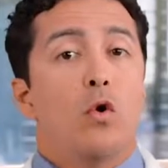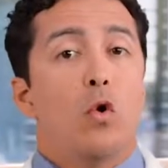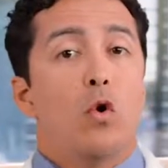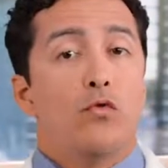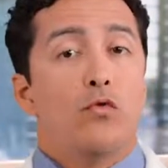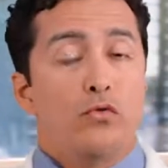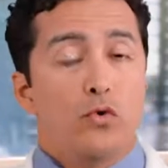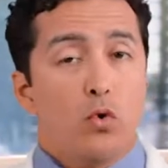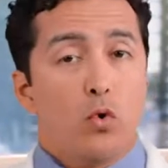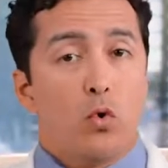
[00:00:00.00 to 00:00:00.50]

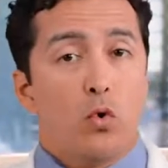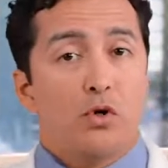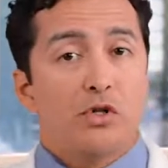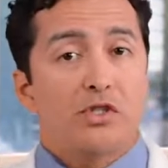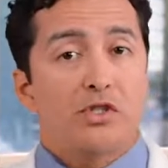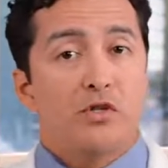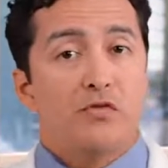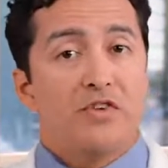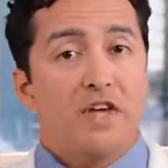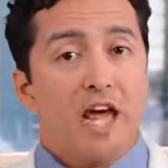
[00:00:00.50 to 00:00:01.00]
of
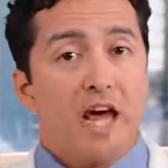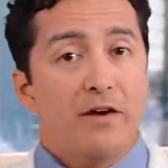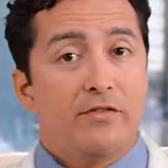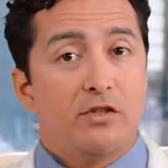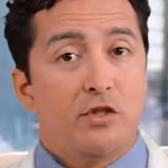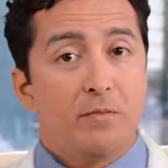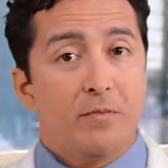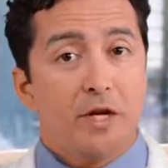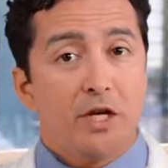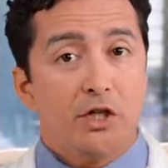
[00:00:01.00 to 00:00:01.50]
course, we
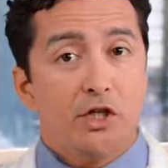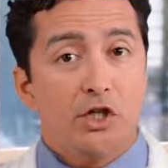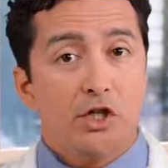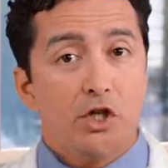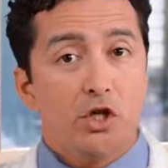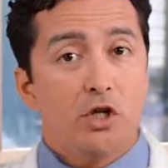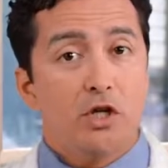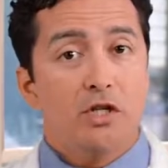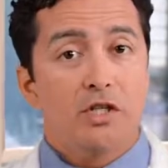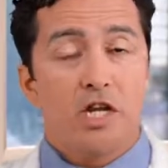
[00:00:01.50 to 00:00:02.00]
have to make
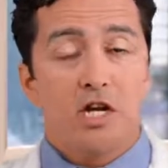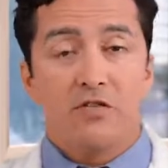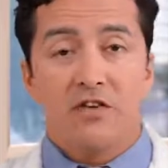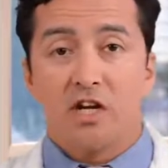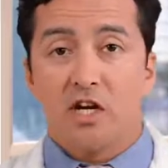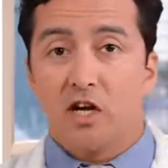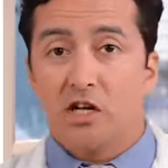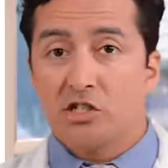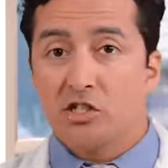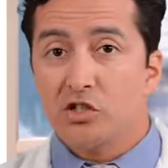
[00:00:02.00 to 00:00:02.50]
sure that we
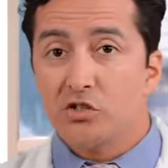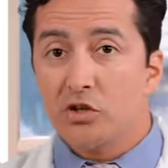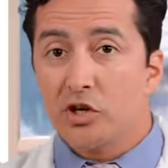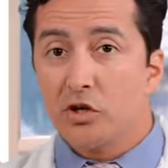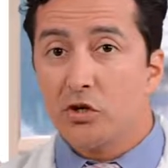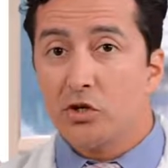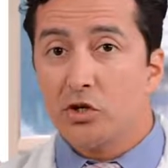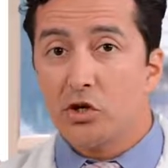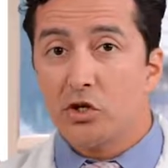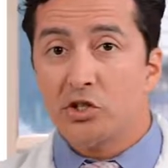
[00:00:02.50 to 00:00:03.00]

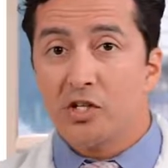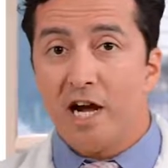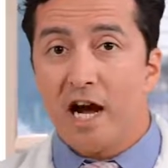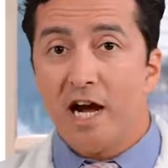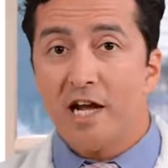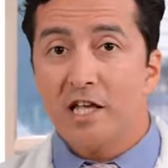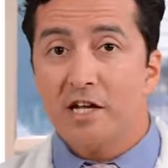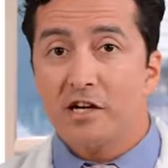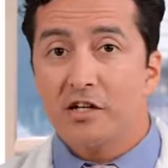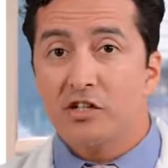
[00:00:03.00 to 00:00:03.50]
concentrate on your
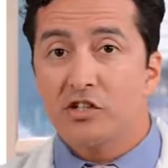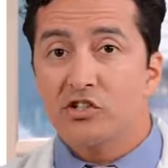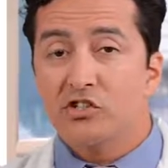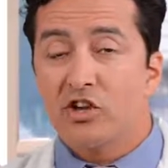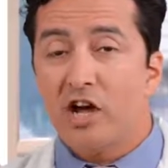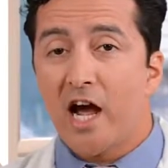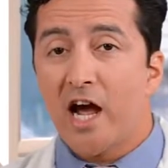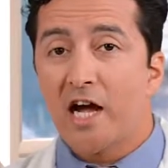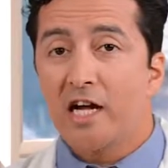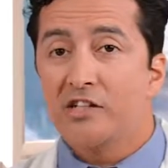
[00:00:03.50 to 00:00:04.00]
diet and
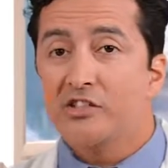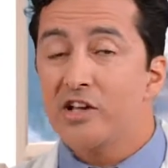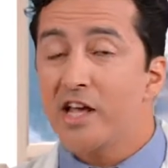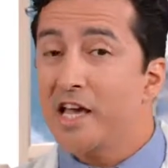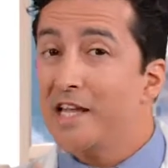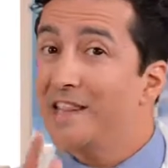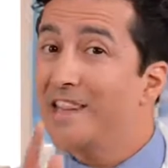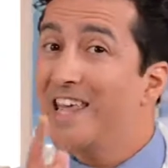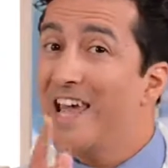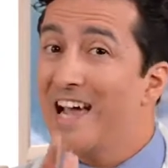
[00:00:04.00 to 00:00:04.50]
exercise,
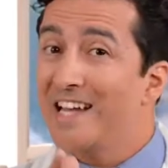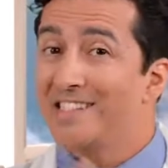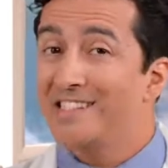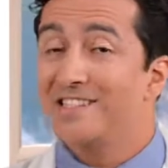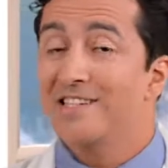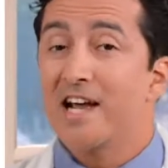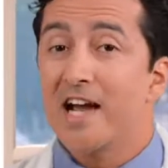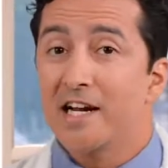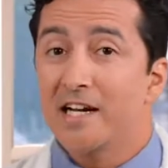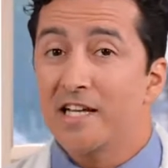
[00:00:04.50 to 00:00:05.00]
and
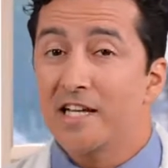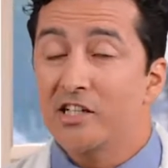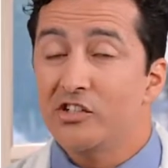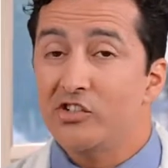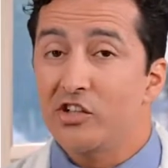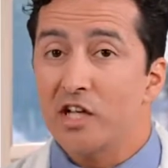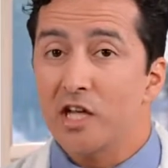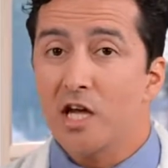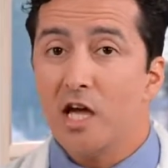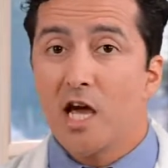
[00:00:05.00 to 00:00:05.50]
that's not
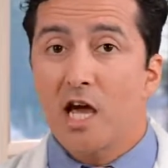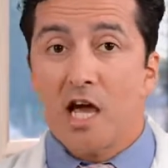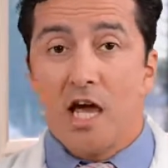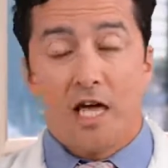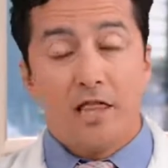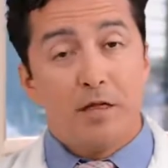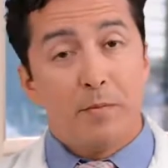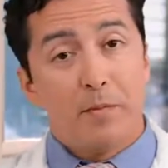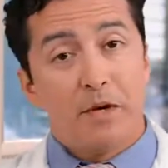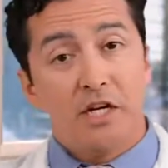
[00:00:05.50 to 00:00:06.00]
easy. And the